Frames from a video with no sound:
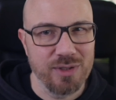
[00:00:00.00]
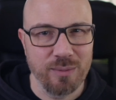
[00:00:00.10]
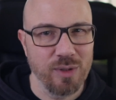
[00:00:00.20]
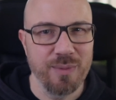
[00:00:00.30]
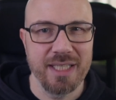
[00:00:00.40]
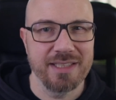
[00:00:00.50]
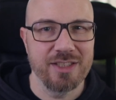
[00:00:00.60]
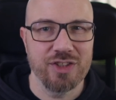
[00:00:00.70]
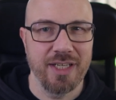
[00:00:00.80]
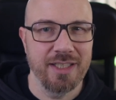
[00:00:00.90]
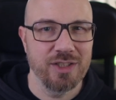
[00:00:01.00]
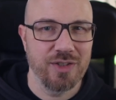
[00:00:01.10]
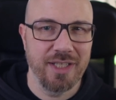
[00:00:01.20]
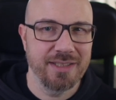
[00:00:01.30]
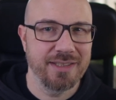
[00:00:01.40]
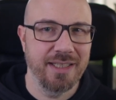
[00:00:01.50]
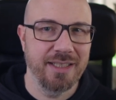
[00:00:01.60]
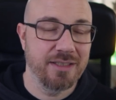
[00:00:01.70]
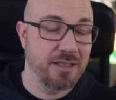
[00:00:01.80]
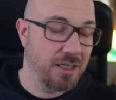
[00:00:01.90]
someone makes a change, they
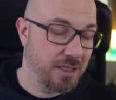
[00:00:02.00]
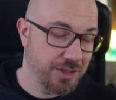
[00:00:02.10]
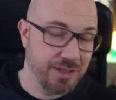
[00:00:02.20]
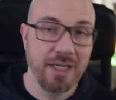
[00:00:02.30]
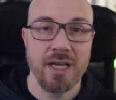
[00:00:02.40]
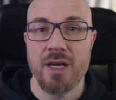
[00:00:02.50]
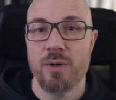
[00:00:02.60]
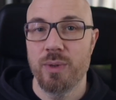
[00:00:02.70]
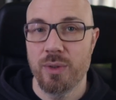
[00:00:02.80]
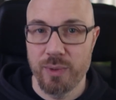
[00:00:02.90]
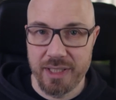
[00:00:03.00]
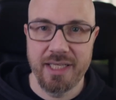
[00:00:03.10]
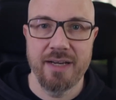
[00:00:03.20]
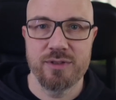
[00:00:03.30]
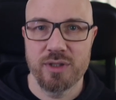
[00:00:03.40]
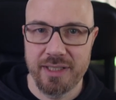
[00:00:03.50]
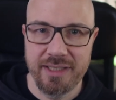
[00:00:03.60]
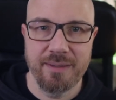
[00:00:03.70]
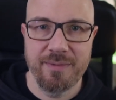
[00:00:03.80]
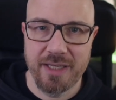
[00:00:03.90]
say, gosh, we really have to
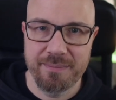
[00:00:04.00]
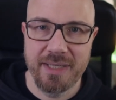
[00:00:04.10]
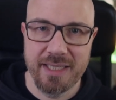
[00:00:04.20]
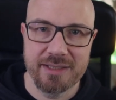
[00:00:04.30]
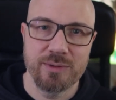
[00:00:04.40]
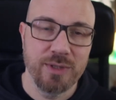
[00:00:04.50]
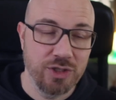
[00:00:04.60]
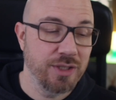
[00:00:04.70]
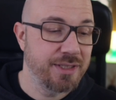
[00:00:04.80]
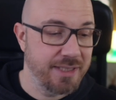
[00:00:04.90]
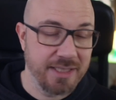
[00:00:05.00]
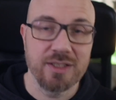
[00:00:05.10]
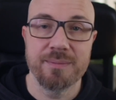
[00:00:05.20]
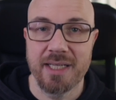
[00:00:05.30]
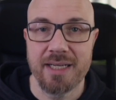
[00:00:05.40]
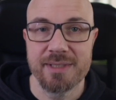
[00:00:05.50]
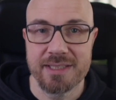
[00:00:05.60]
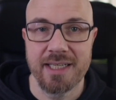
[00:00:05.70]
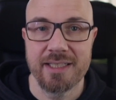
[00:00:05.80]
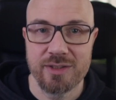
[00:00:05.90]
clean up that mess. We should set some time
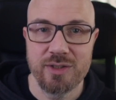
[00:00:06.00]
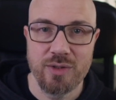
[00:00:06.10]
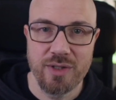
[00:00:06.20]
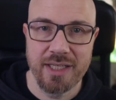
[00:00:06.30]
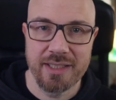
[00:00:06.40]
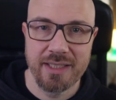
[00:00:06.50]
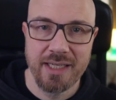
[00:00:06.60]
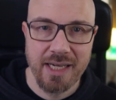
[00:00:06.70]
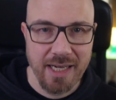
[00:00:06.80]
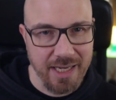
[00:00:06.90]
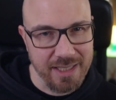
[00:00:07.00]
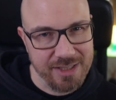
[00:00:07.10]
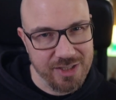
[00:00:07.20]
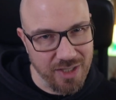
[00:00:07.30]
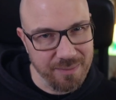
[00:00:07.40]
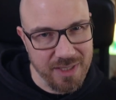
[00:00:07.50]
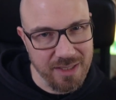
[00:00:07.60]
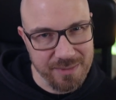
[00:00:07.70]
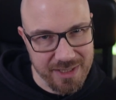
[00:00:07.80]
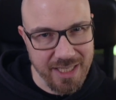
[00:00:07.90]
aside to do that. And some
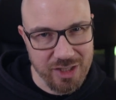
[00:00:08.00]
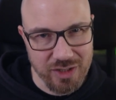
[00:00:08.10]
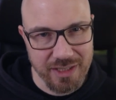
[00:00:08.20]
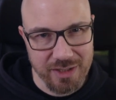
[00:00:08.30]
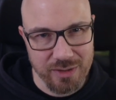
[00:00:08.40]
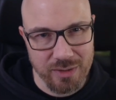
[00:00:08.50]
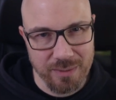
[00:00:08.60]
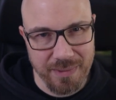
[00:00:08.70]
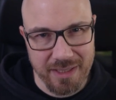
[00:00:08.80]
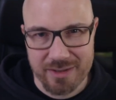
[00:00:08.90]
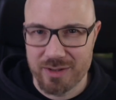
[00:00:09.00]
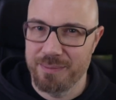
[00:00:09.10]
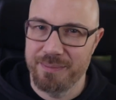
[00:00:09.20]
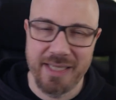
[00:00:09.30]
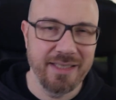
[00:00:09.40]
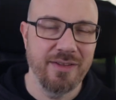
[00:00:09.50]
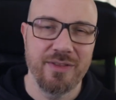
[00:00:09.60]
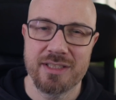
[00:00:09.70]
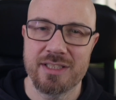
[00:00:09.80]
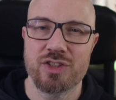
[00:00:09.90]
teams actually do, but to many
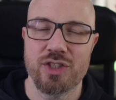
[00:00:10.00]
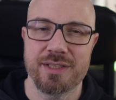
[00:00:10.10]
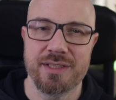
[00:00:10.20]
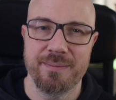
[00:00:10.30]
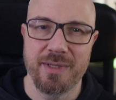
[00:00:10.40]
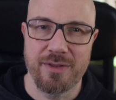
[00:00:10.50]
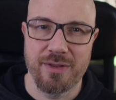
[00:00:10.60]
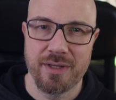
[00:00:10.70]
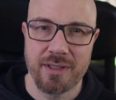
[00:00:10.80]
this is just a myth.